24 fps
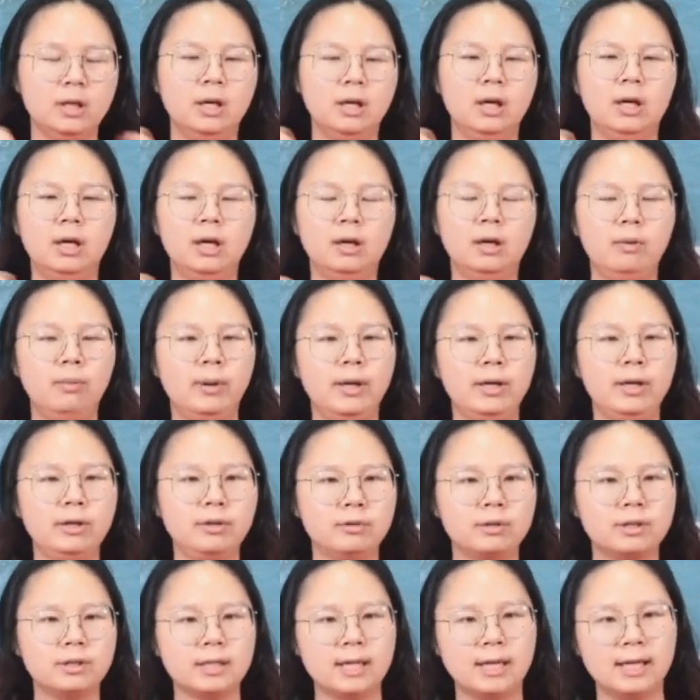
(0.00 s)
uh, when you
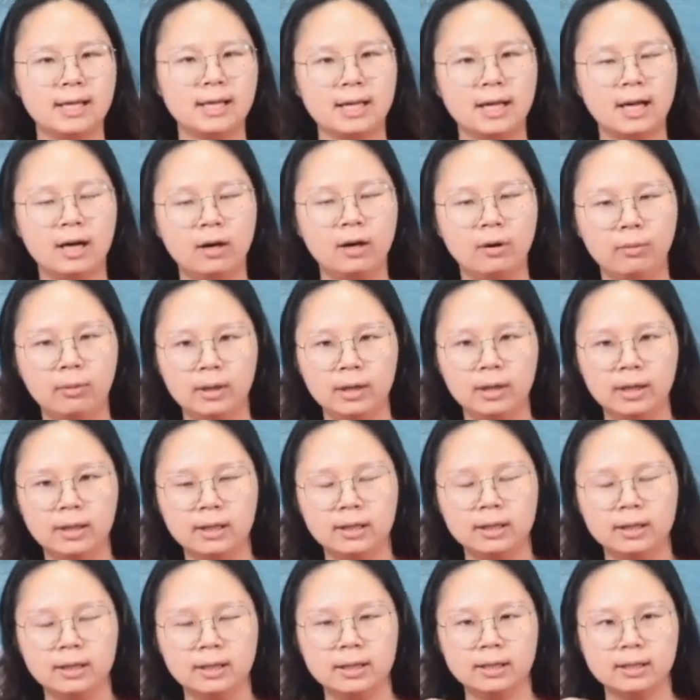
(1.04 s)
take our
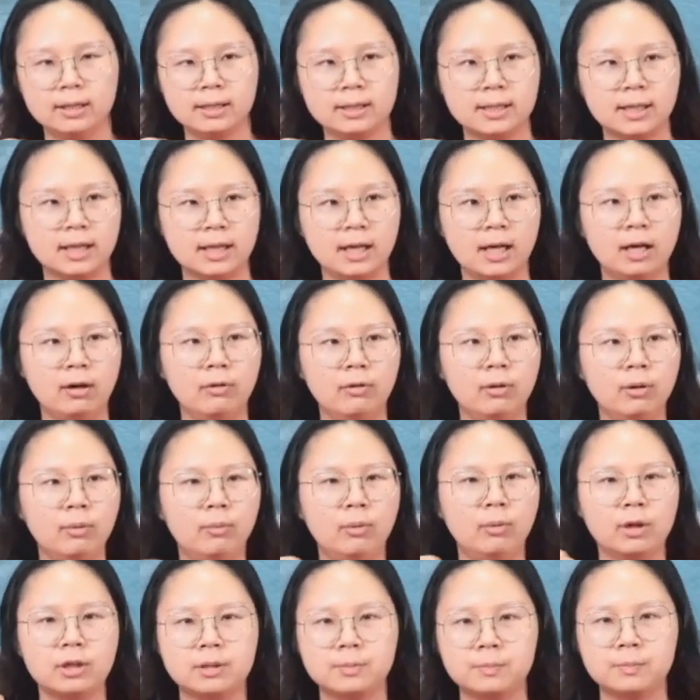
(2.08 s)
take our
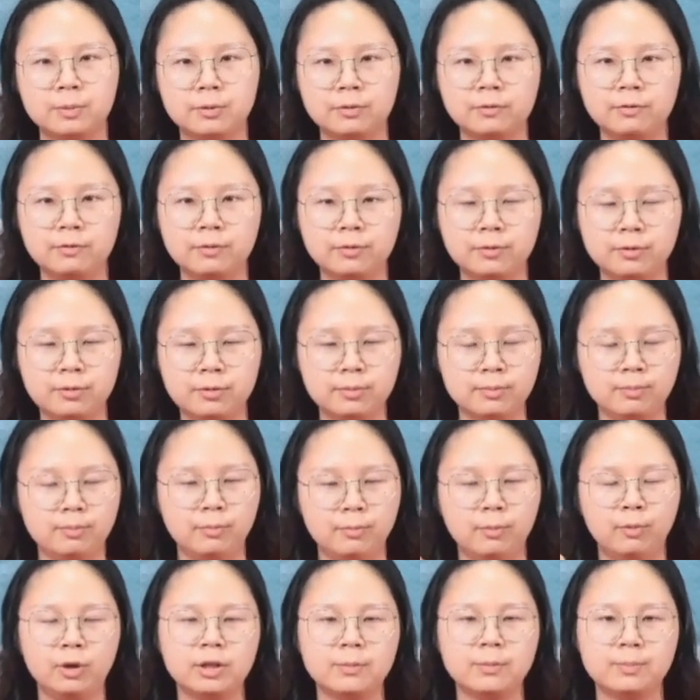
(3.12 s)
waterproof
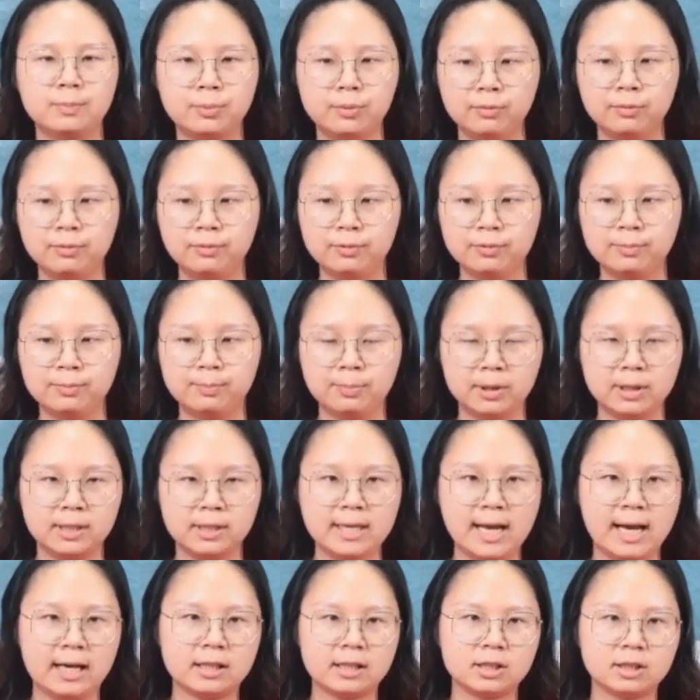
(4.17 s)
waterproof
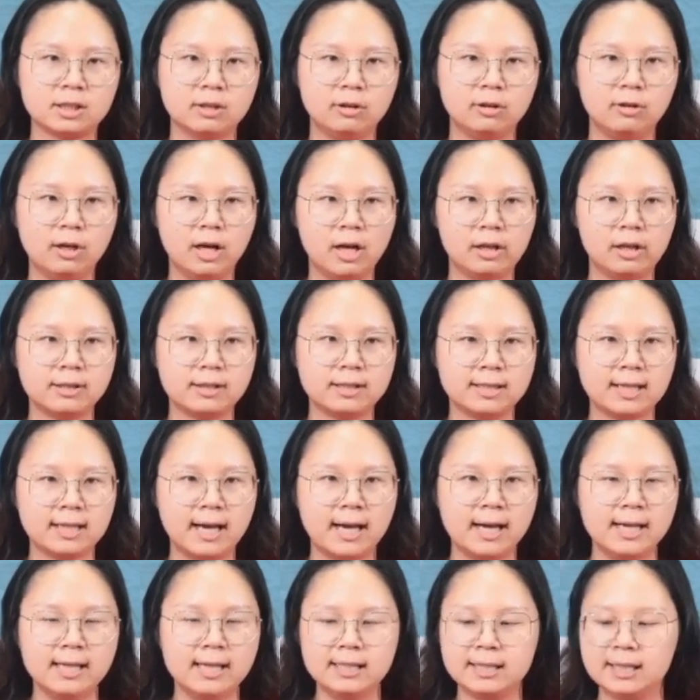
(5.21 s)
products go
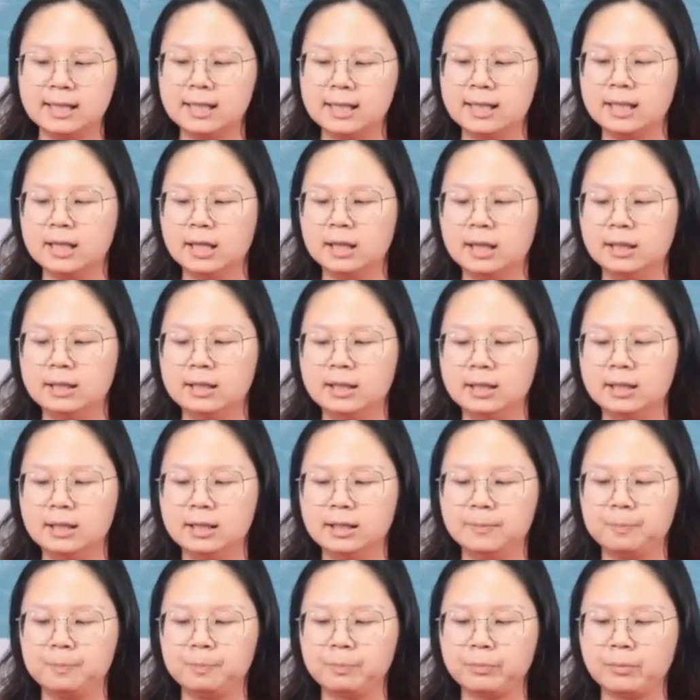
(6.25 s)
outside,
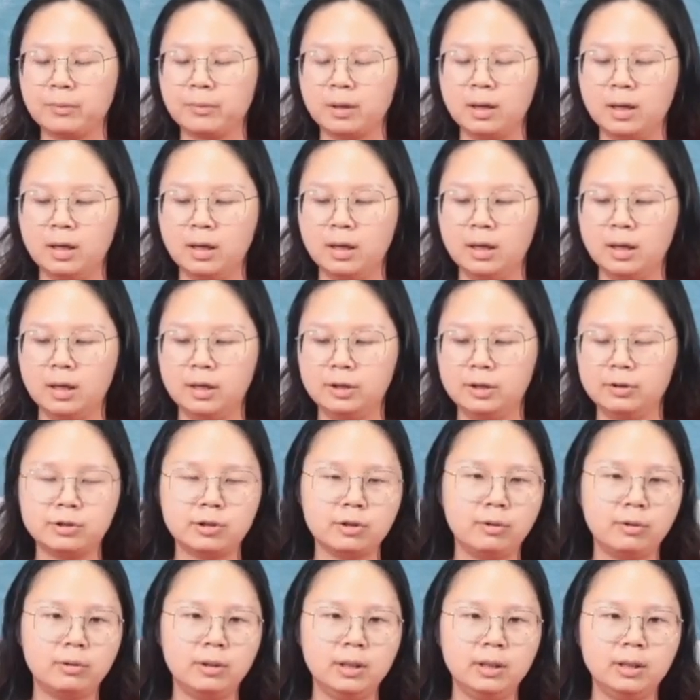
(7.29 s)
the uh, you
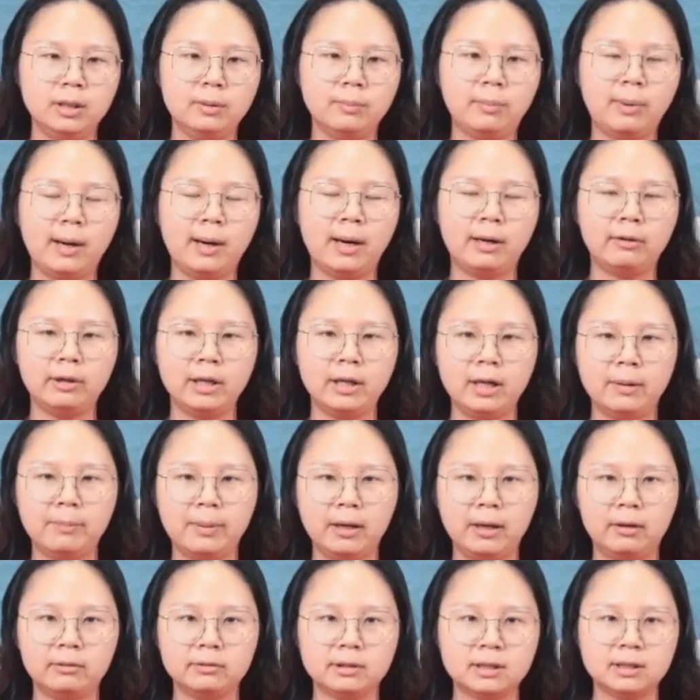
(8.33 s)
don't need to worry
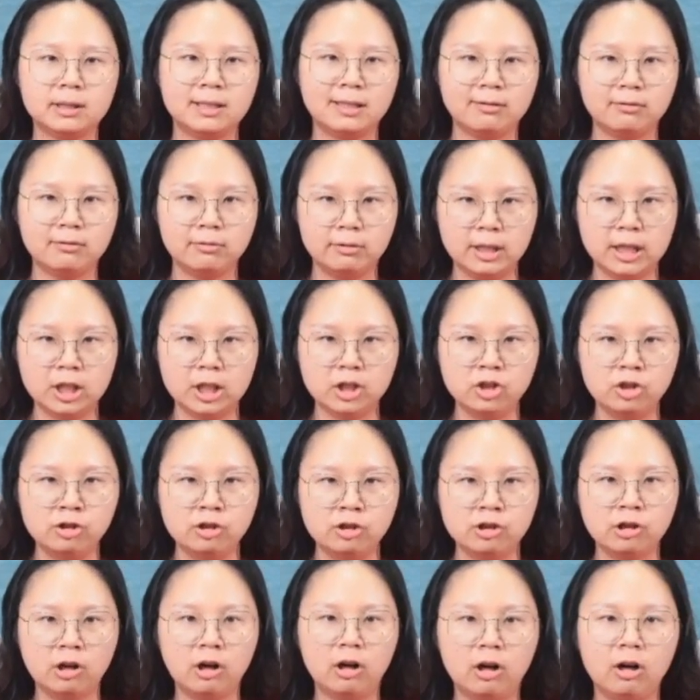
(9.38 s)
about the rain
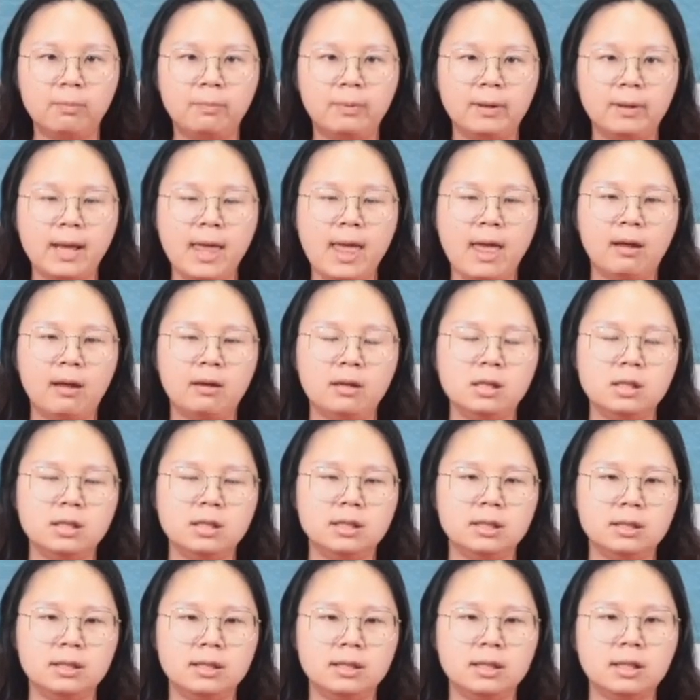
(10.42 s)
drop and
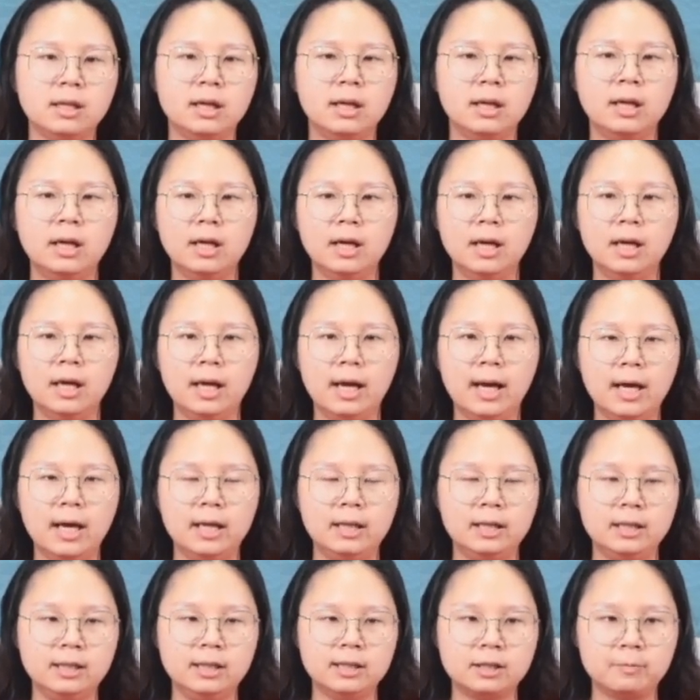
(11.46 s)
the
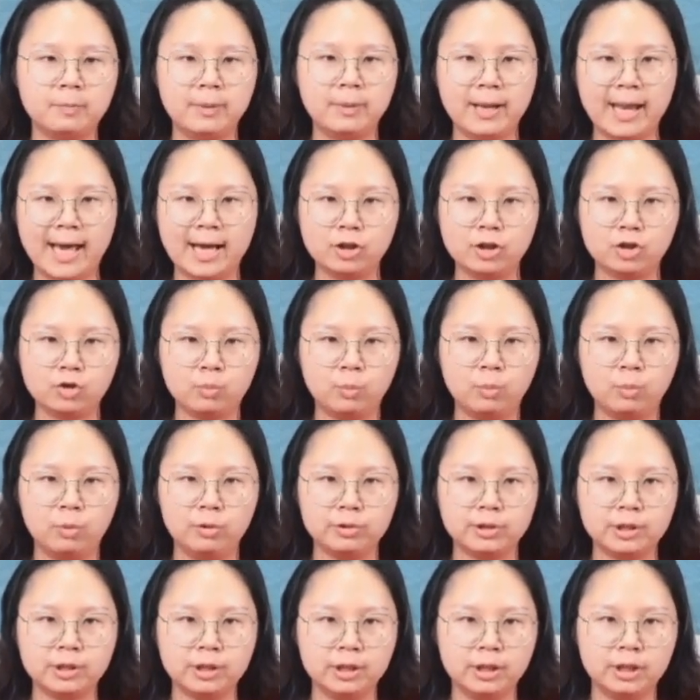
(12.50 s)
any splash
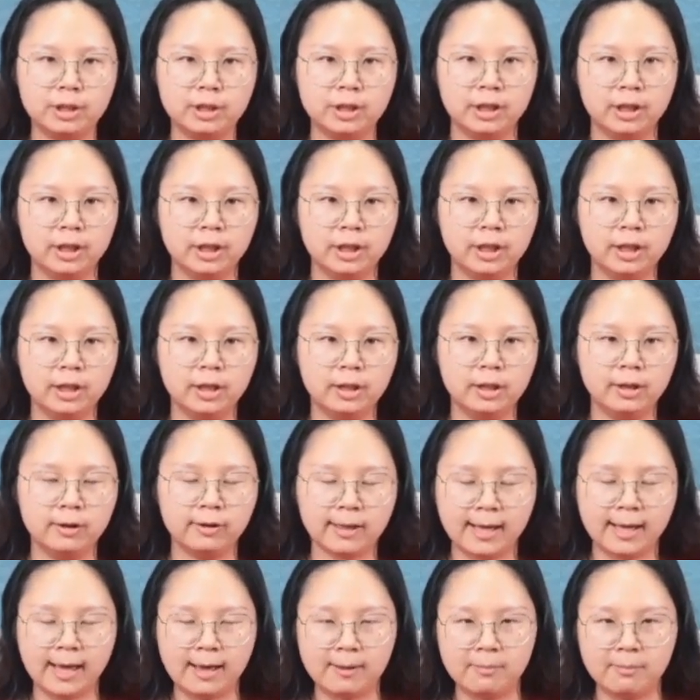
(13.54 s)
water uh,
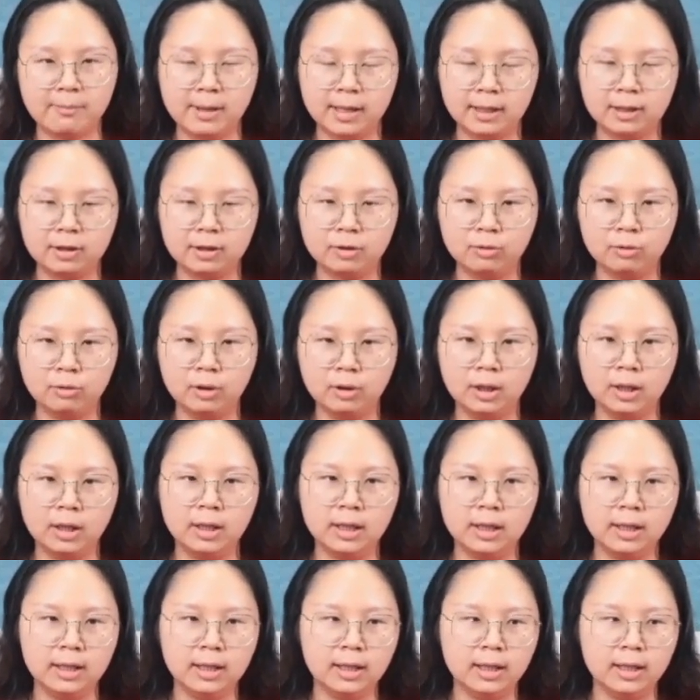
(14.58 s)
can make your
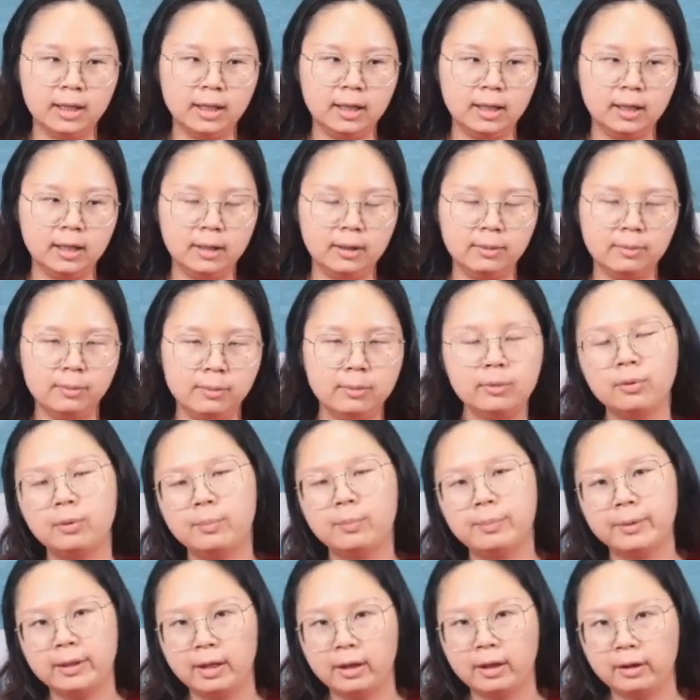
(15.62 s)
uh, your
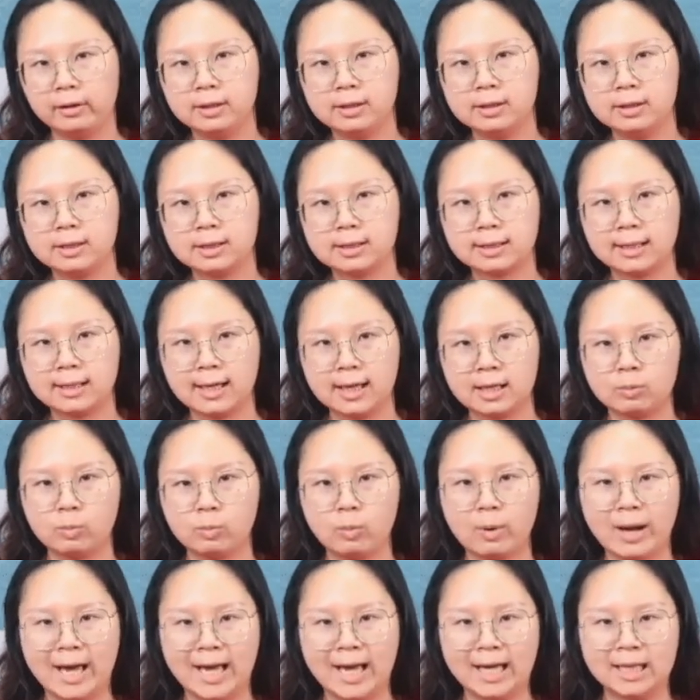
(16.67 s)
belongings get
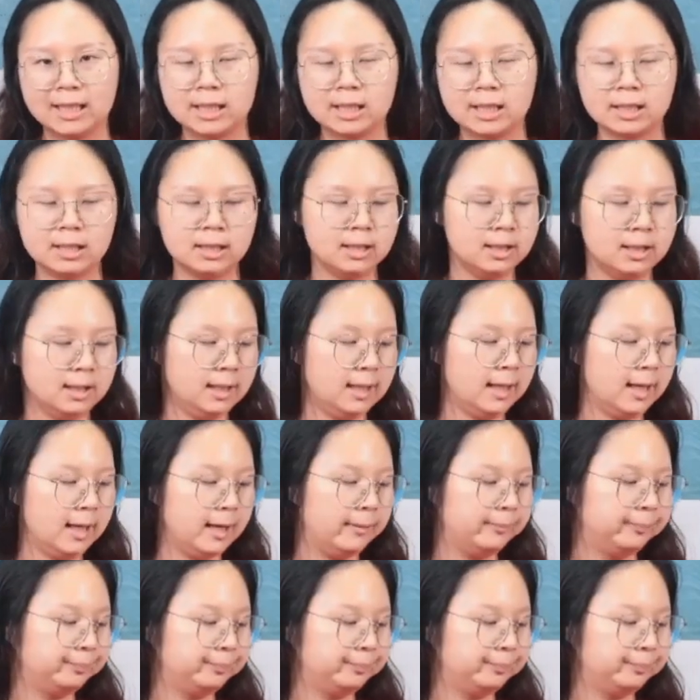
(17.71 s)
wet. Yeah.